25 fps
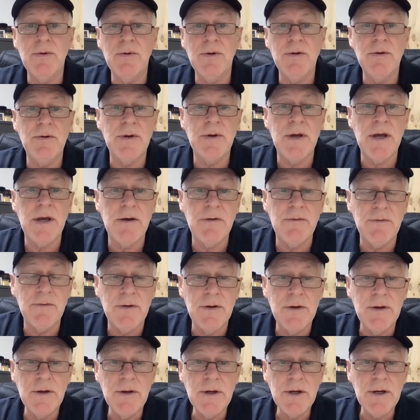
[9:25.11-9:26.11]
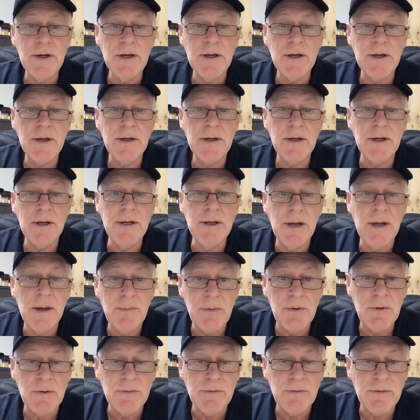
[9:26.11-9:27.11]
We do have a
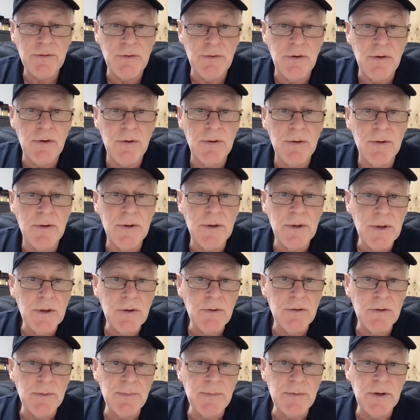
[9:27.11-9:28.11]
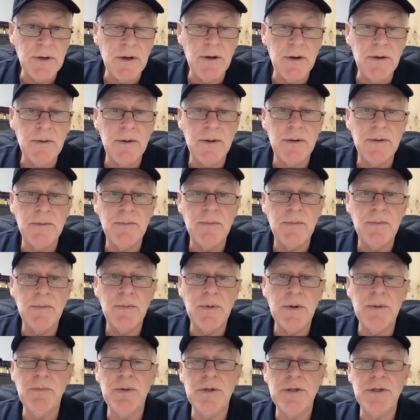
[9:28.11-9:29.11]
number of strong crypto,
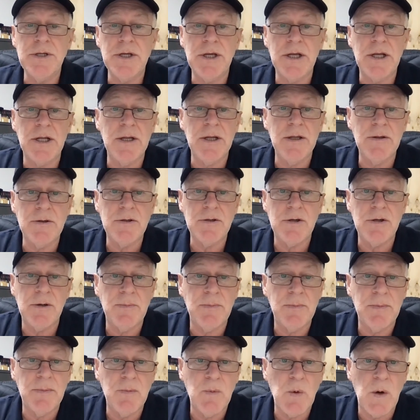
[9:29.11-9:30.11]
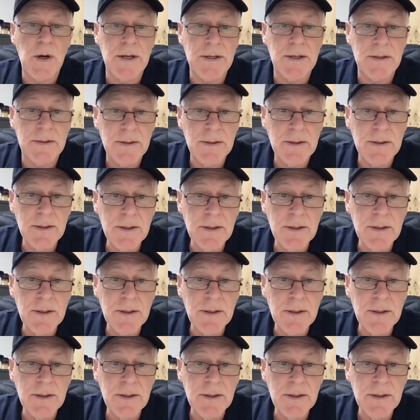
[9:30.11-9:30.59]
and particularly the top weight